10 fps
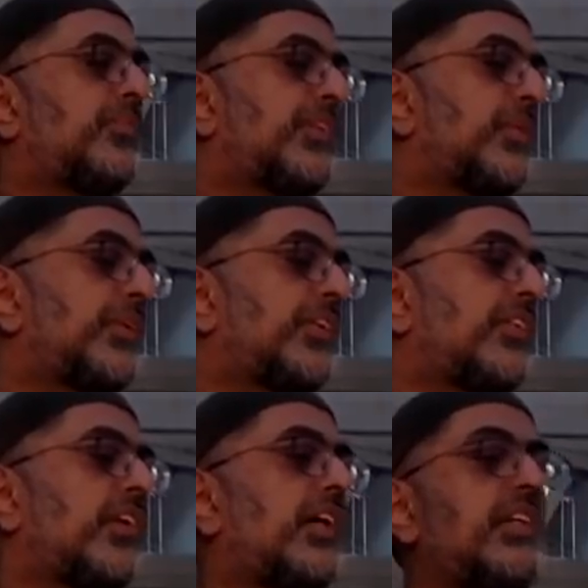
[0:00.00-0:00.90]
they were not
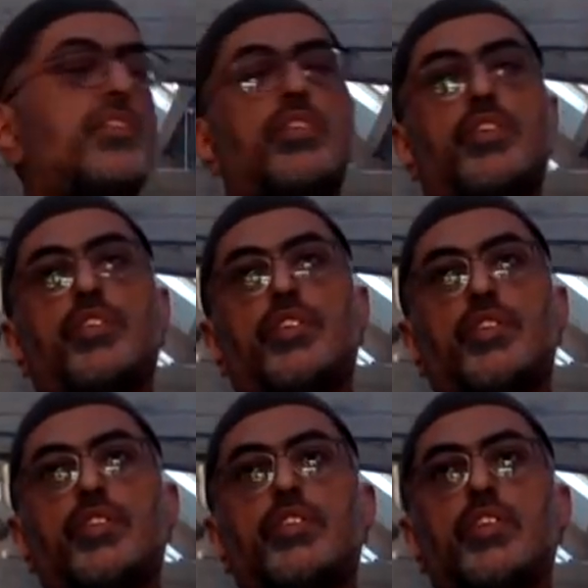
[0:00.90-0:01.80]
reliant on the
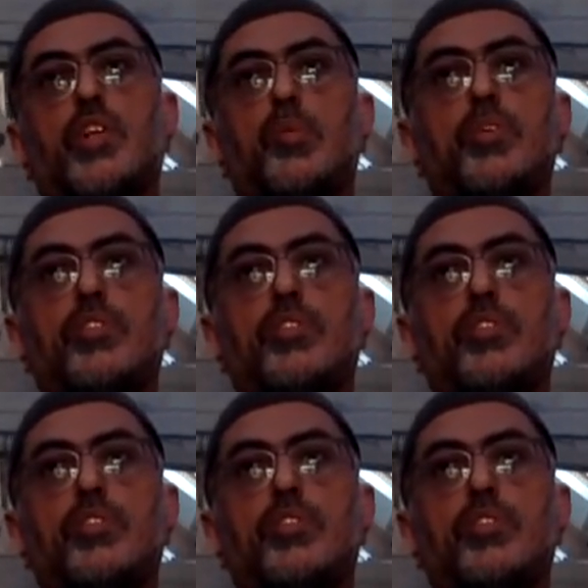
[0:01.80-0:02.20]
written copy.